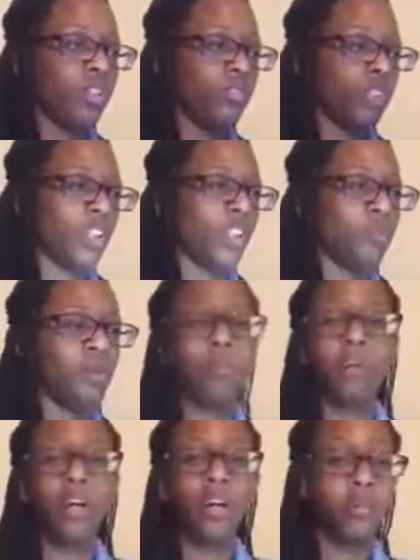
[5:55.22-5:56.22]
I'm sorry, my
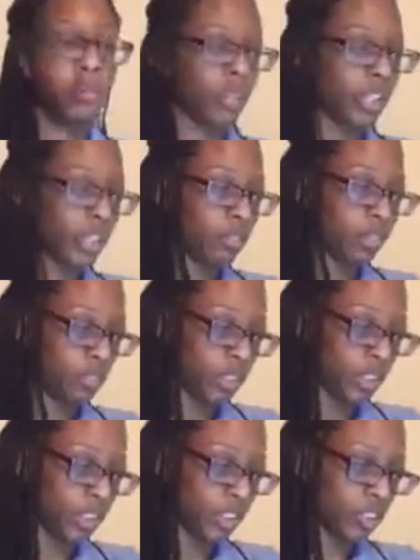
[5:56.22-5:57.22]
PowerPoint keeps
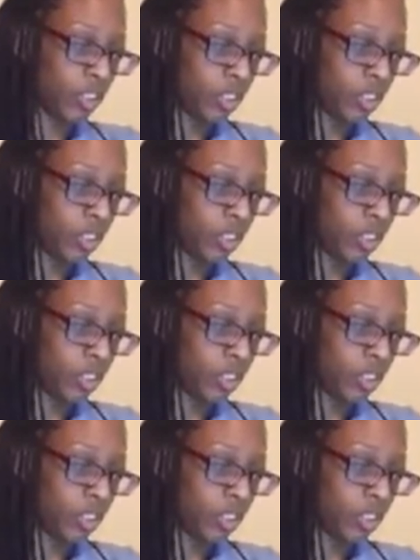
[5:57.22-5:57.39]
freezing.